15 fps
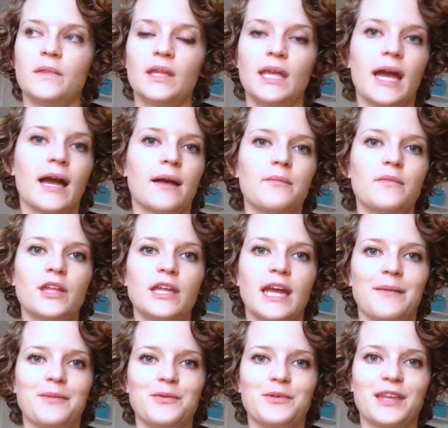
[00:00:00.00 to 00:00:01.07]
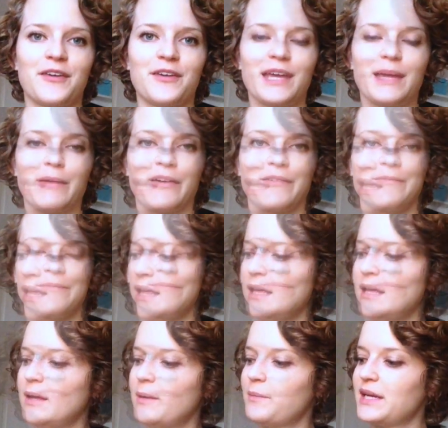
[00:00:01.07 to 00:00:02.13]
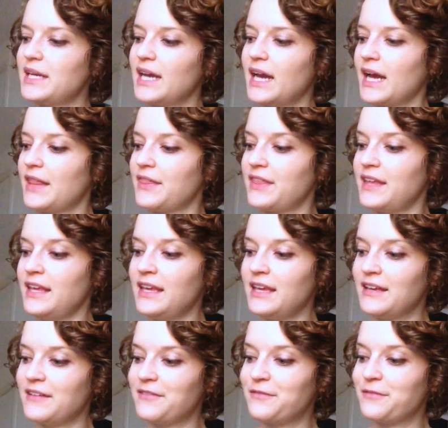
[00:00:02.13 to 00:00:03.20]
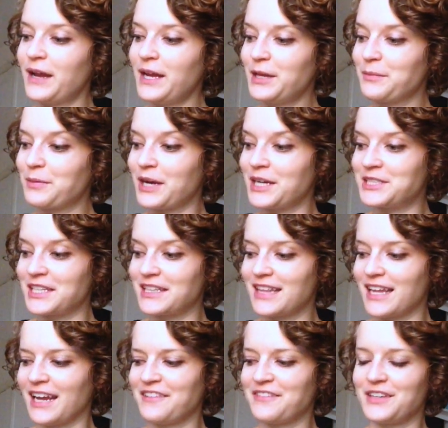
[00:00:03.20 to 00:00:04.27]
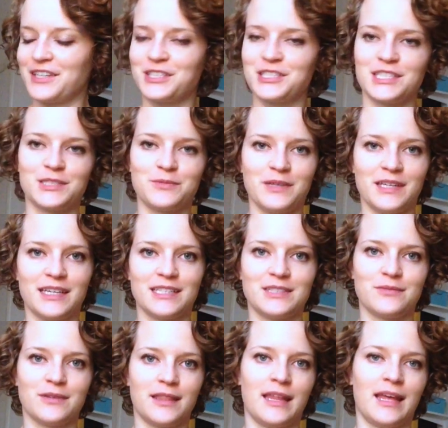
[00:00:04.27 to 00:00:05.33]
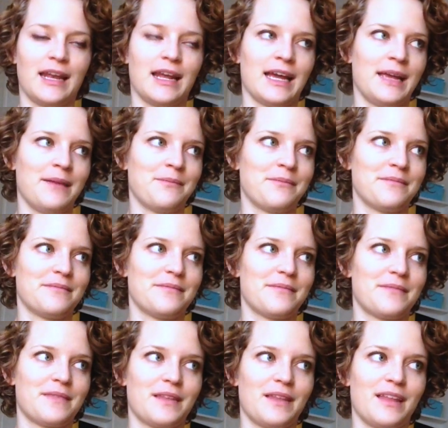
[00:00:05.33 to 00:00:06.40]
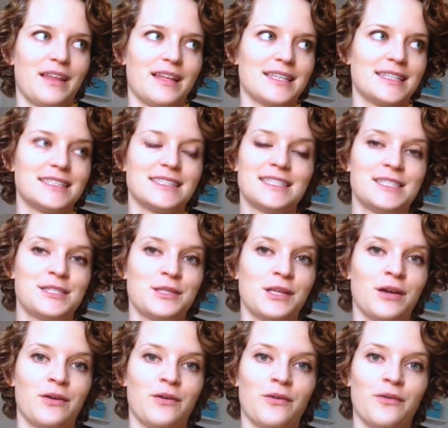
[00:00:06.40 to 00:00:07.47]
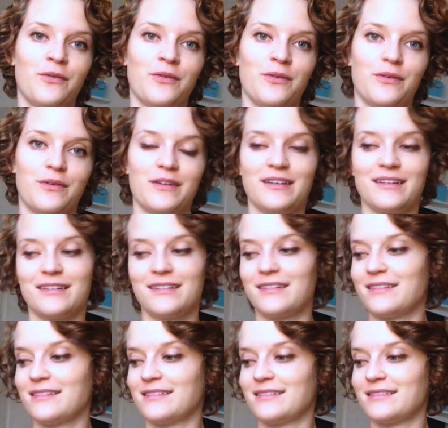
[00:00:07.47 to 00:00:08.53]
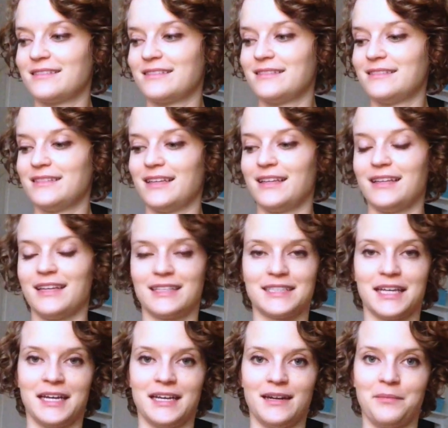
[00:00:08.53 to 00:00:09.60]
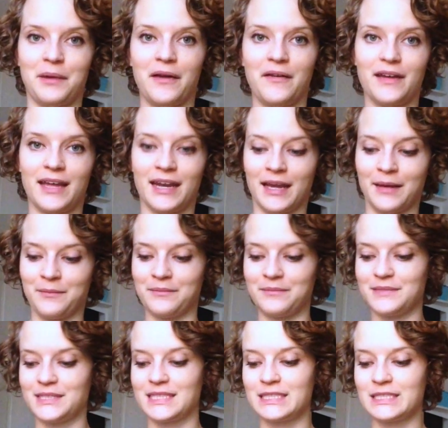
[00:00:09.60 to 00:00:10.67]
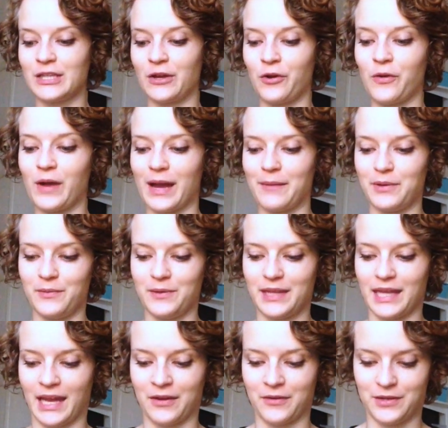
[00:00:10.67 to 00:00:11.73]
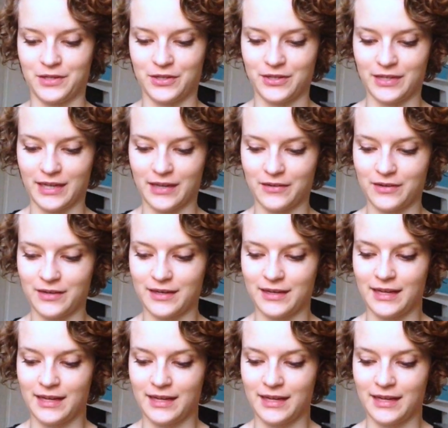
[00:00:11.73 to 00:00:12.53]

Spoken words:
yeah, I'm really happy with how it came out. But the final project that I finished this week is one that I'm so excited about, and I'm so happy with how it turned out.